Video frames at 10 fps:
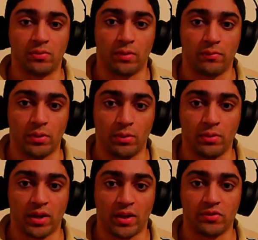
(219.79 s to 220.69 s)
were
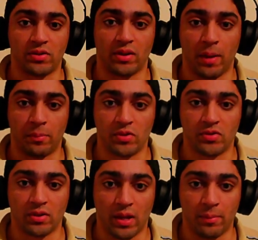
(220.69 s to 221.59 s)
viewed as glamorous
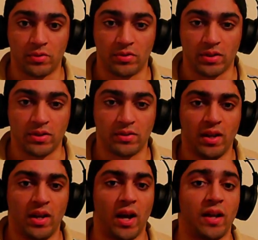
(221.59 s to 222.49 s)
celebrities,
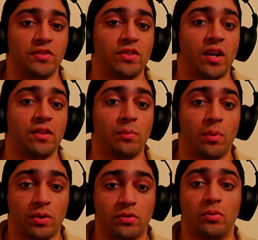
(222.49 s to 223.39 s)
and Sada
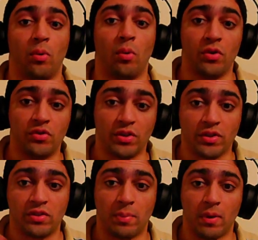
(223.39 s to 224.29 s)
worked towards
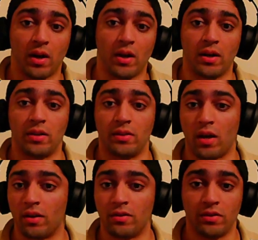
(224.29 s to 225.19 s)
this by
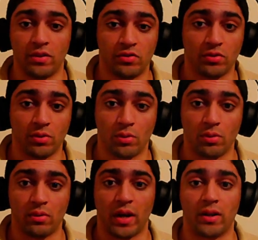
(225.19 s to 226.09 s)
not attending
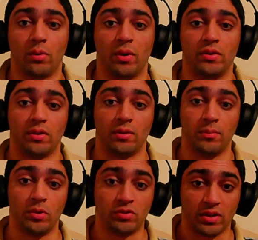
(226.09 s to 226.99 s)
school and going to
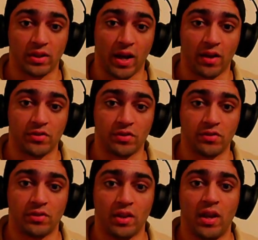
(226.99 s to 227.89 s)
music
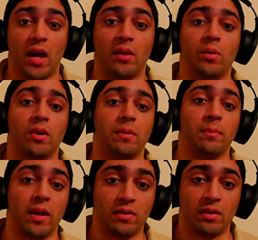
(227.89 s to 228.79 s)
classes and wearing
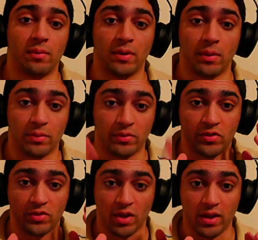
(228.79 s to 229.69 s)
makeup that was
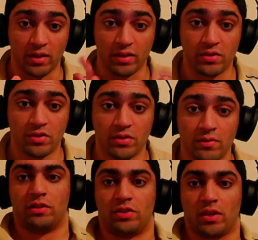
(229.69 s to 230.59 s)
stylish.
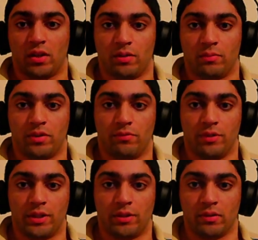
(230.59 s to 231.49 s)
Sada was
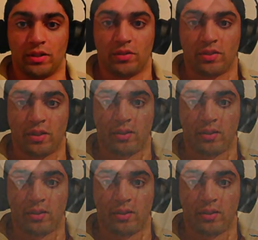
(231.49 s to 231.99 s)
frequently sent